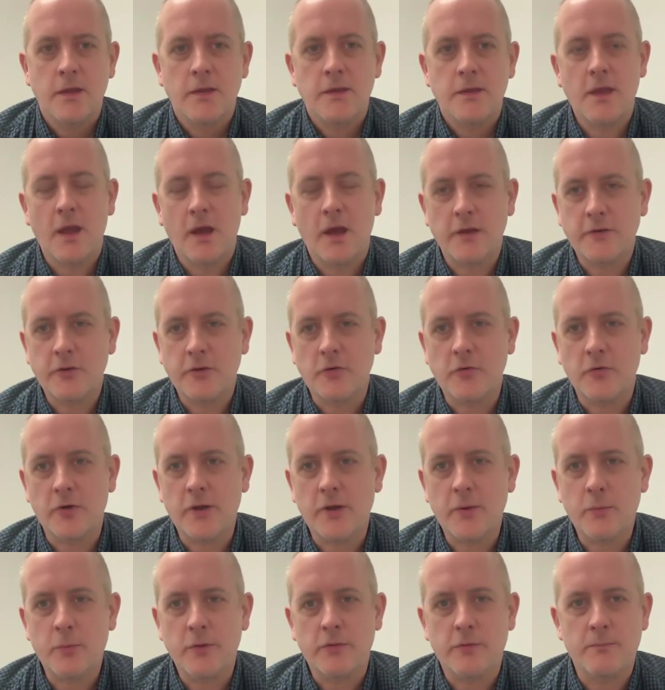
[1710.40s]
Yeah, I'd agree
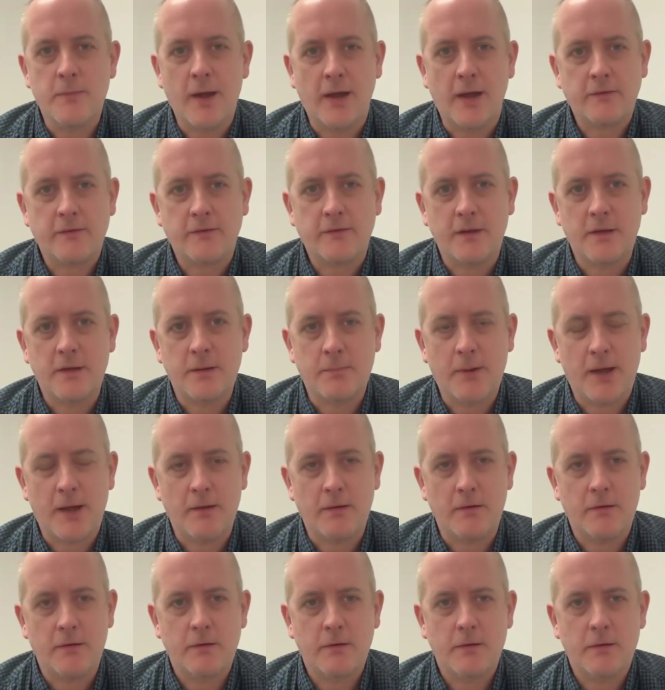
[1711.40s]
with Maxine
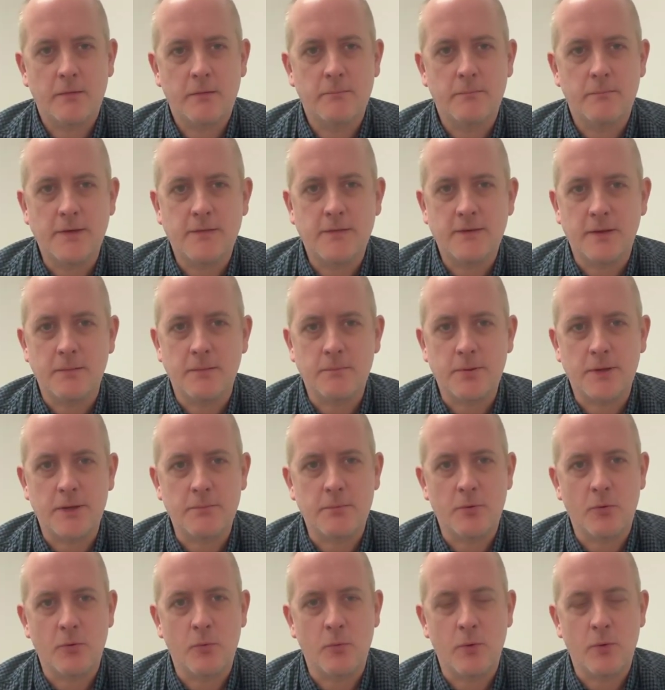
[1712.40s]
about meeting
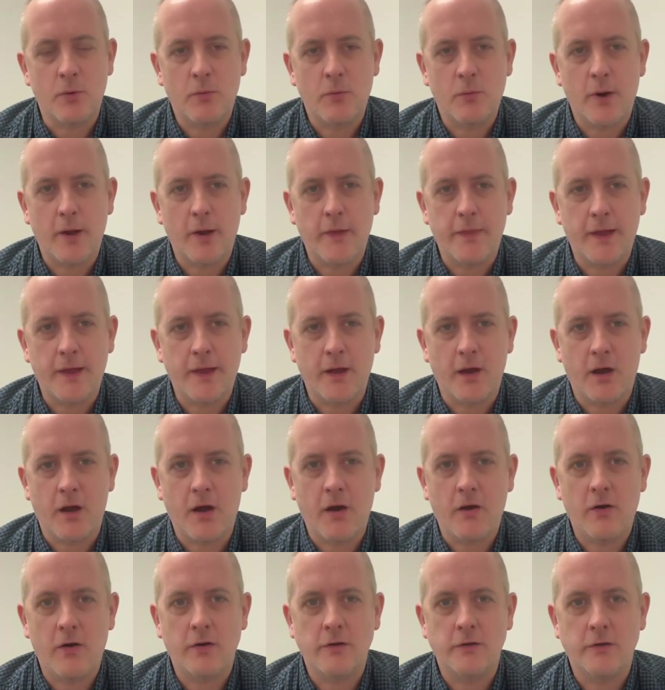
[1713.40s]
people where they
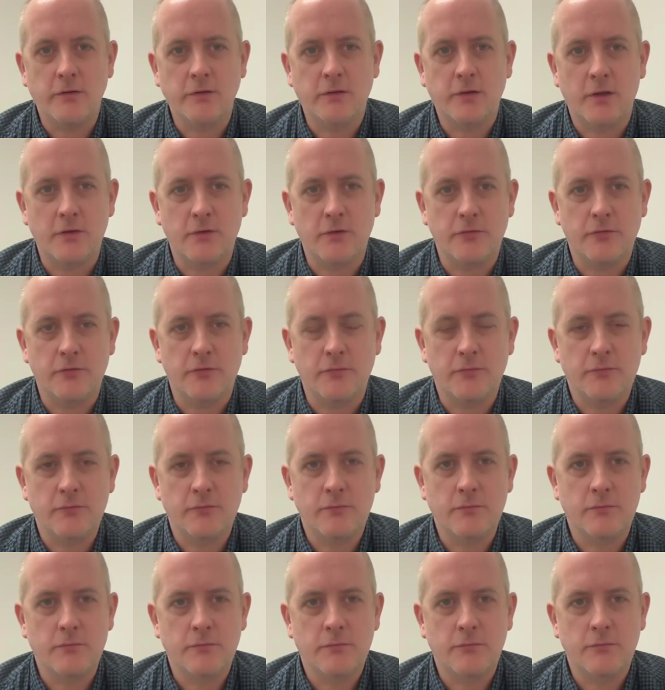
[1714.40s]
are and kind of
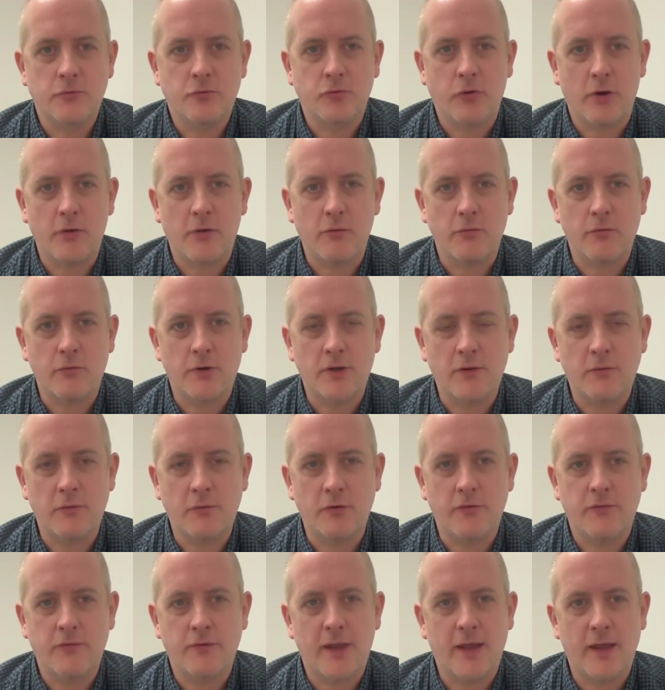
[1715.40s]
trying to really
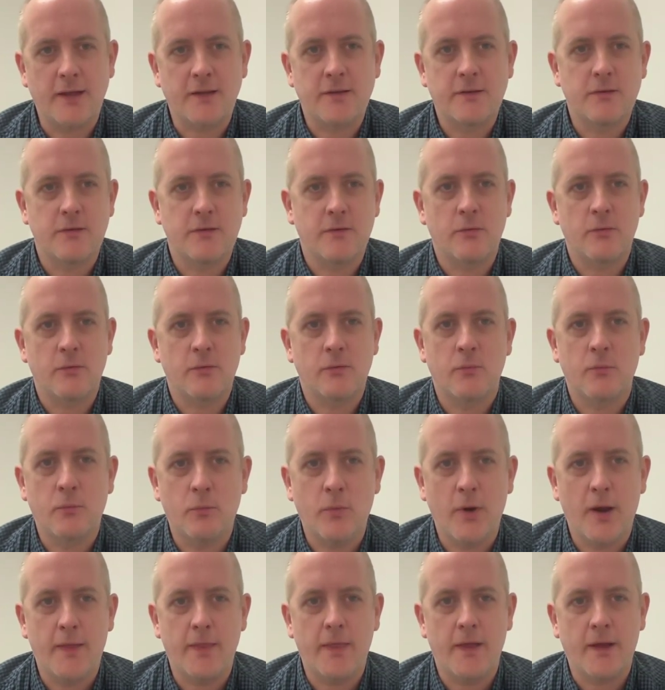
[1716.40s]
reflect
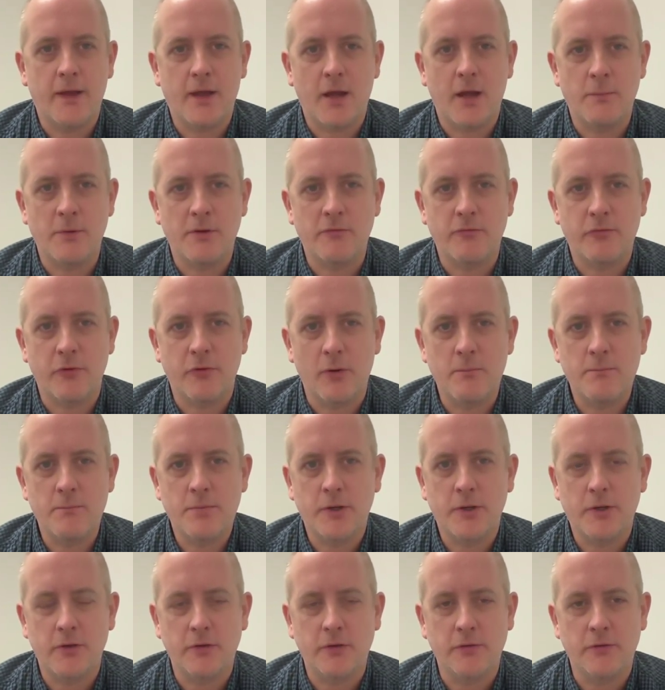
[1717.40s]
where they're coming
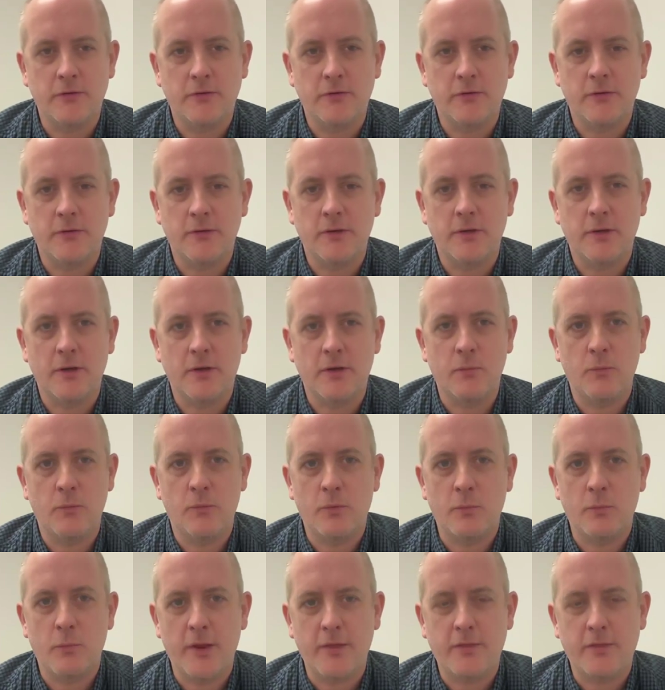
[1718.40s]
from, because
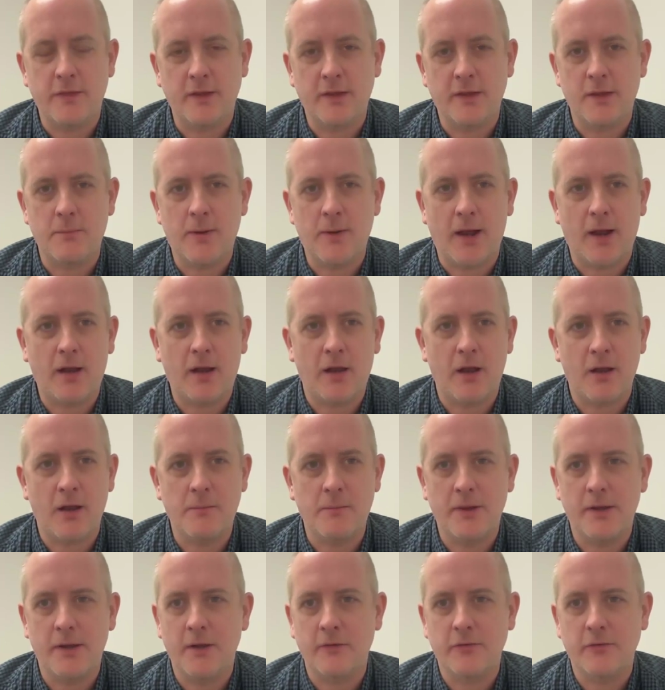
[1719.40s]
we're thinking about
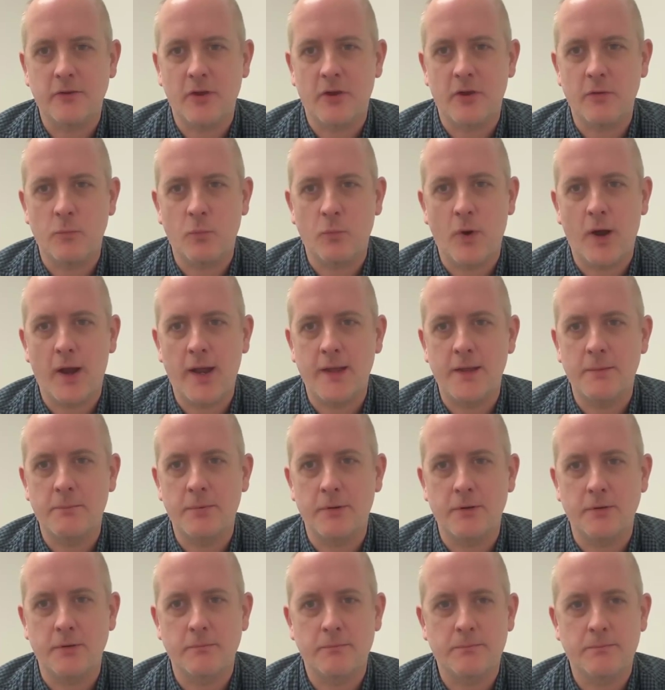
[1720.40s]
climate in a certain
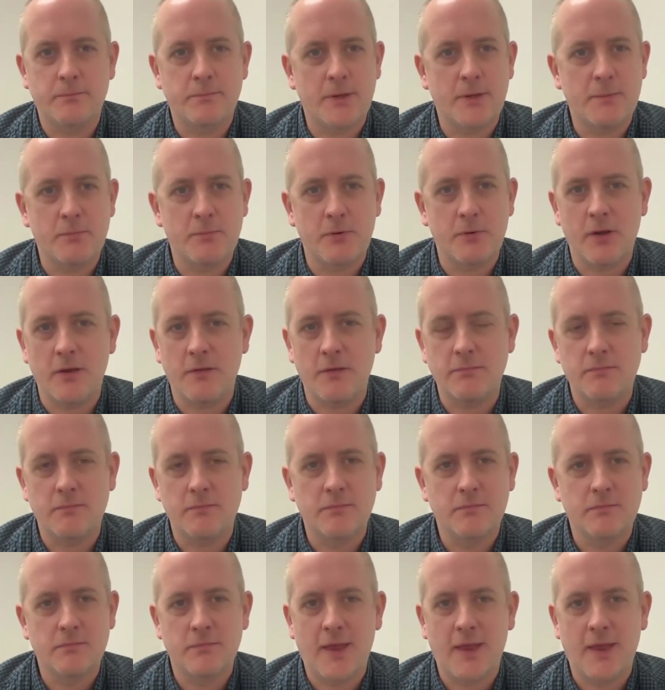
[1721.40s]
way, but people aren't
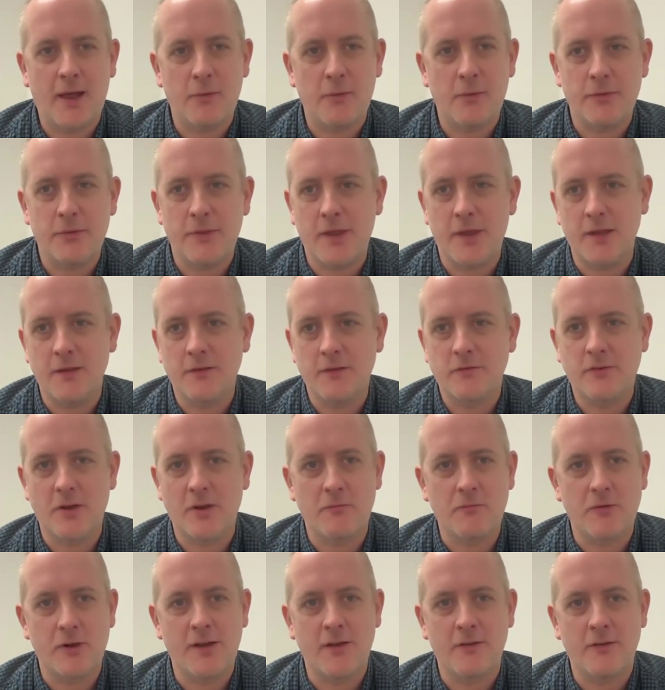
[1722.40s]
out there
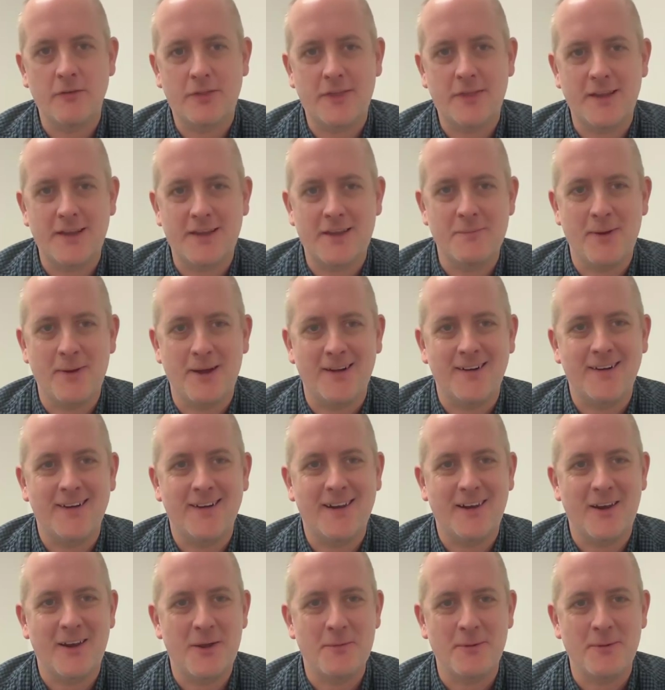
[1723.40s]
generally aren't thinking about
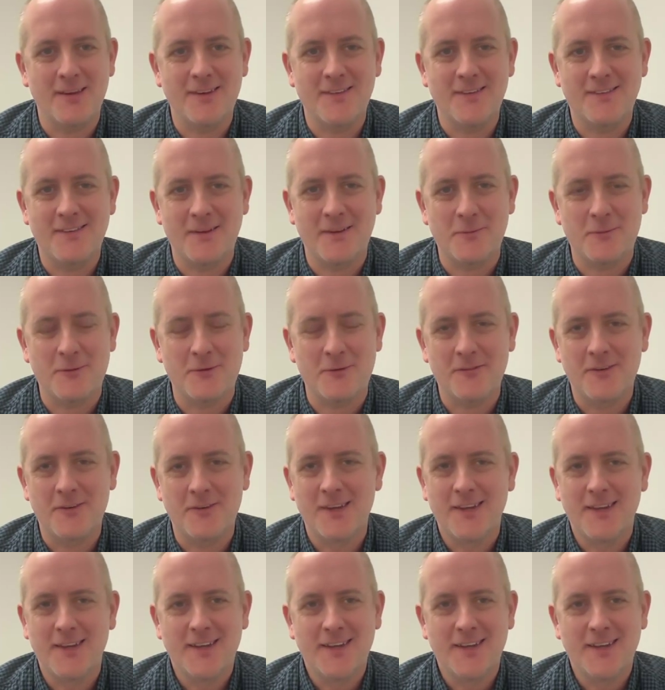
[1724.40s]
climate in terms of